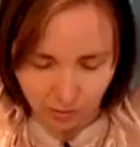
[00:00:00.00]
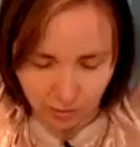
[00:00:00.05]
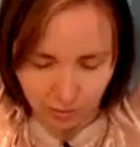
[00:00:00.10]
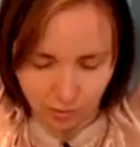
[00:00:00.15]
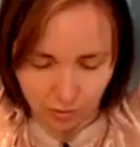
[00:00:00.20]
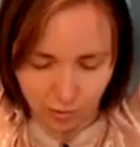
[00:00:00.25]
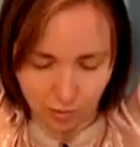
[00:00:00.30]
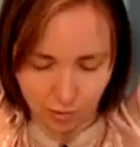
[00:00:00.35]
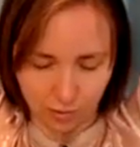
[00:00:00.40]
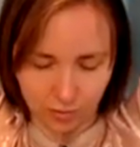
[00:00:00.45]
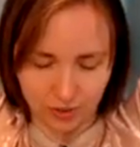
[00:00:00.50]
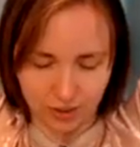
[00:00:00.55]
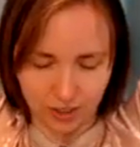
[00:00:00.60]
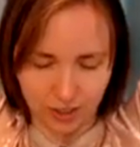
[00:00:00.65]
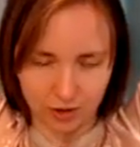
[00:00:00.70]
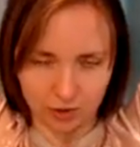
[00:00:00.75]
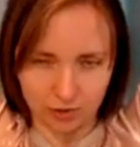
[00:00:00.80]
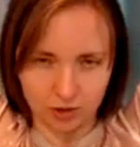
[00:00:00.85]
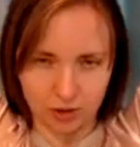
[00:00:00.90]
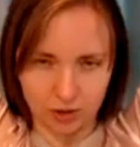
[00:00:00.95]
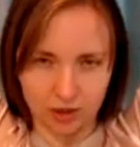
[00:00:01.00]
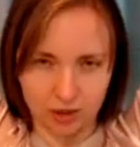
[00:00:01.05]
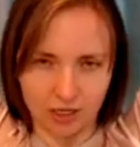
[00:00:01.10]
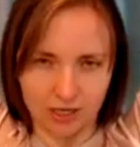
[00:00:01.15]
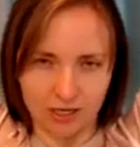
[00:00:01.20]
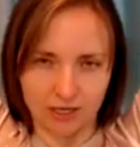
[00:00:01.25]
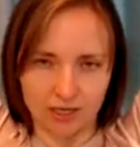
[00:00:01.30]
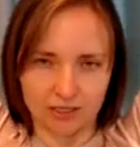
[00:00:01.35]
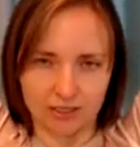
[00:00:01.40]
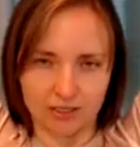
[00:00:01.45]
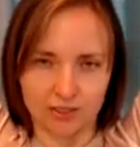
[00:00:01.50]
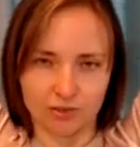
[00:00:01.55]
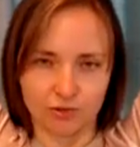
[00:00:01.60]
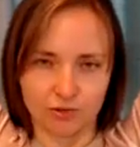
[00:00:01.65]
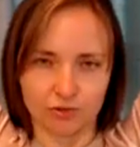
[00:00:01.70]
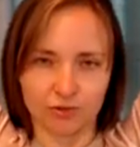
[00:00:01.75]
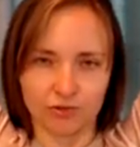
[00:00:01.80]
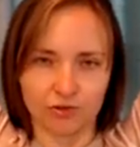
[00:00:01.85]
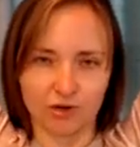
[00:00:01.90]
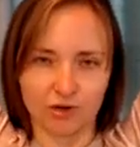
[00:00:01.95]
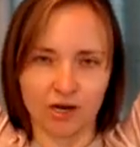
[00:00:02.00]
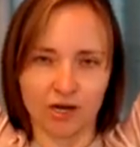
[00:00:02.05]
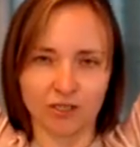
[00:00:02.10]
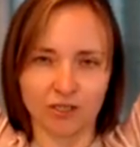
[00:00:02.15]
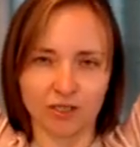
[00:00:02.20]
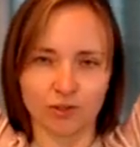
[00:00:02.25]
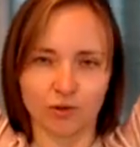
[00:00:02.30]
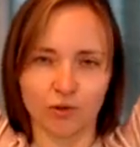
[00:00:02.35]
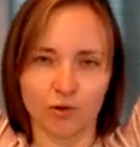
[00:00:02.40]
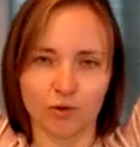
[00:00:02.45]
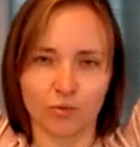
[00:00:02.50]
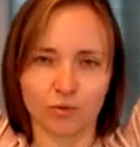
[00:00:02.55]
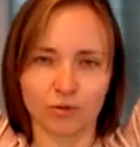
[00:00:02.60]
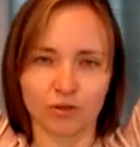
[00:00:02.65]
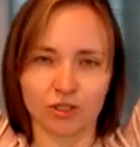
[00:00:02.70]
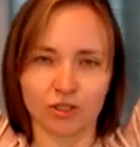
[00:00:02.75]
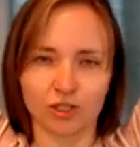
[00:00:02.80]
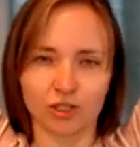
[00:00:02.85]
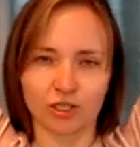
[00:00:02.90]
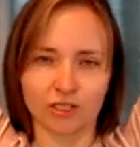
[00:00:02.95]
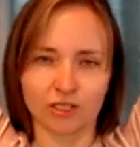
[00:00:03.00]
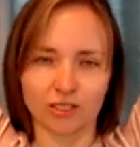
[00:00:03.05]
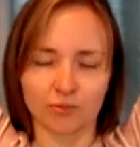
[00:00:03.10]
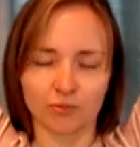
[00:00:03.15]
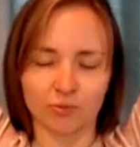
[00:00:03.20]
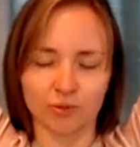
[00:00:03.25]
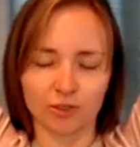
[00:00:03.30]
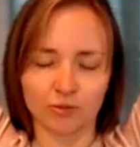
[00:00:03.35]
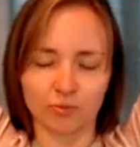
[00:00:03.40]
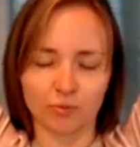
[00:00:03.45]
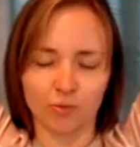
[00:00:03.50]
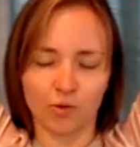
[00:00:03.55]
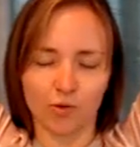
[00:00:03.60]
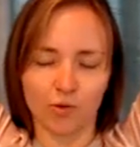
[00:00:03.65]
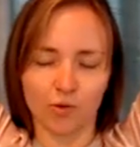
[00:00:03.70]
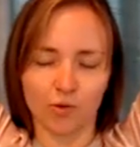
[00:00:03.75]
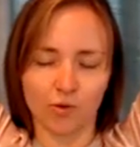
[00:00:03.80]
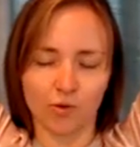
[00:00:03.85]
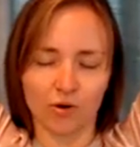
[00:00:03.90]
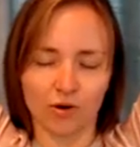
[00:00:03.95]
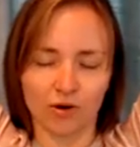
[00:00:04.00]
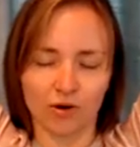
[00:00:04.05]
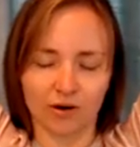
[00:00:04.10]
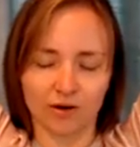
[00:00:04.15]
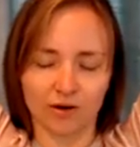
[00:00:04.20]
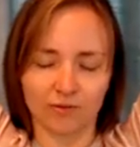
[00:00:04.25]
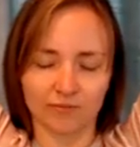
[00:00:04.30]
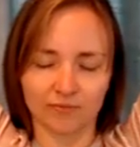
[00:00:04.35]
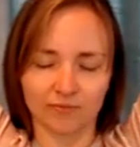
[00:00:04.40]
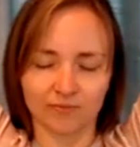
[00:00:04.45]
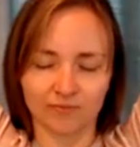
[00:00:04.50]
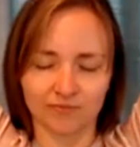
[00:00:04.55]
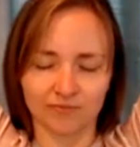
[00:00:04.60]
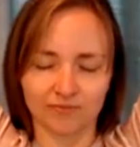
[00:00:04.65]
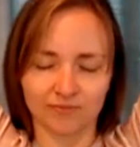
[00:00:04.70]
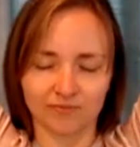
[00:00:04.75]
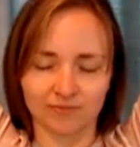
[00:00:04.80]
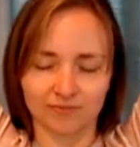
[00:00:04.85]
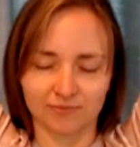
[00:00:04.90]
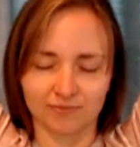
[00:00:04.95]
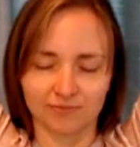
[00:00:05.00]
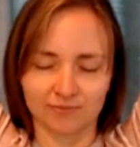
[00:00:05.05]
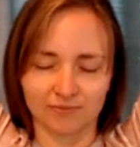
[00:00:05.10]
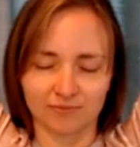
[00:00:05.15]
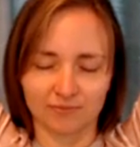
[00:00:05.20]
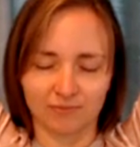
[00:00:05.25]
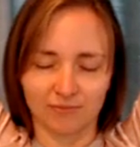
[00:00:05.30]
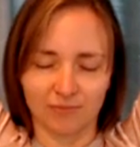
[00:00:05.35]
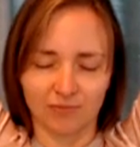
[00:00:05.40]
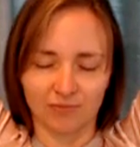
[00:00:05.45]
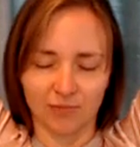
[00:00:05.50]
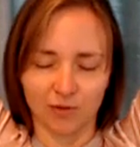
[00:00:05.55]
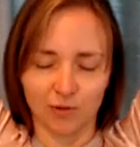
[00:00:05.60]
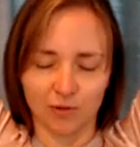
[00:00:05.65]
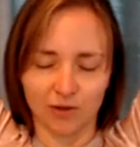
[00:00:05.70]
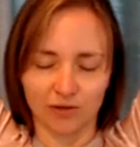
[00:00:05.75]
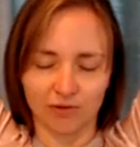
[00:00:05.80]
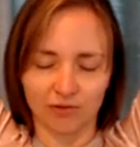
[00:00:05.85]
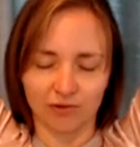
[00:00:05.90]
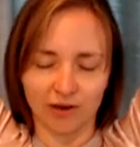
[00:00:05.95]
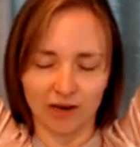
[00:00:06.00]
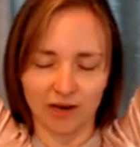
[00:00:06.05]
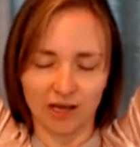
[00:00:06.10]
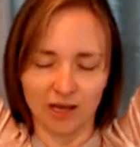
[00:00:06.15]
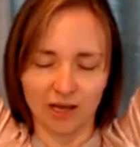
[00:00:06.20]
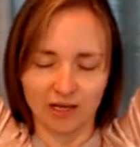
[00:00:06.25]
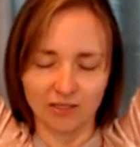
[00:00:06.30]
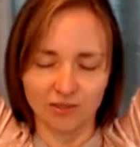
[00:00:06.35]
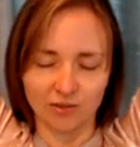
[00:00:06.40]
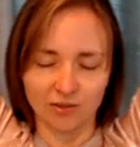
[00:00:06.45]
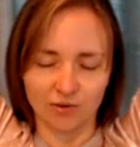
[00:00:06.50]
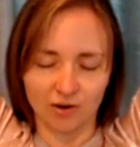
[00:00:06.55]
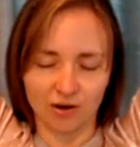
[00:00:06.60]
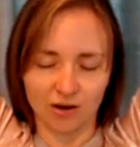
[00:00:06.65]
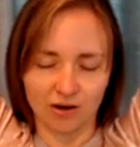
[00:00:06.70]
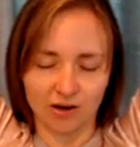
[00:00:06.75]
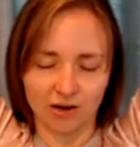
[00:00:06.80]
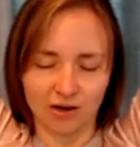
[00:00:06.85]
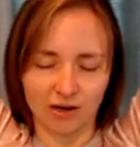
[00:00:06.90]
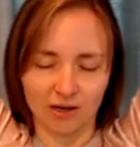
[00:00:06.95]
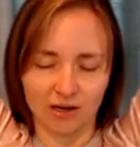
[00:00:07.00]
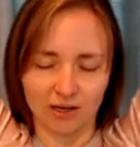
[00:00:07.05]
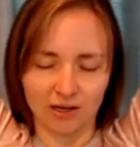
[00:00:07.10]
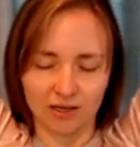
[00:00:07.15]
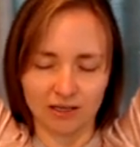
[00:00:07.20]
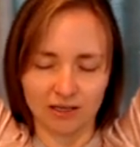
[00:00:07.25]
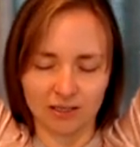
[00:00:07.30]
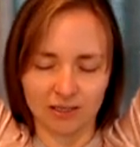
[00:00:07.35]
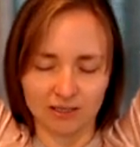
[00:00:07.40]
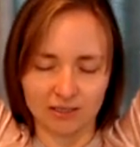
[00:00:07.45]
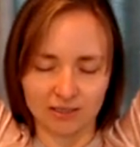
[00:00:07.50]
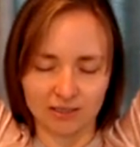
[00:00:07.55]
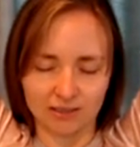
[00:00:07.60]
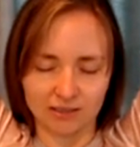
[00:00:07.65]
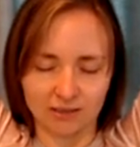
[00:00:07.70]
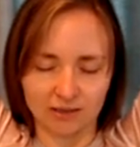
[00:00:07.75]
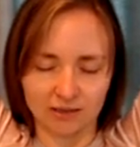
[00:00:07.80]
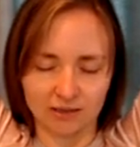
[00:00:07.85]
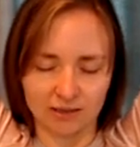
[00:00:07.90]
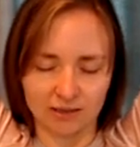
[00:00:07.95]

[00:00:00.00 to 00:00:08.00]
Opening your chest, so trying to open the chest a bit more. You can relax your eyes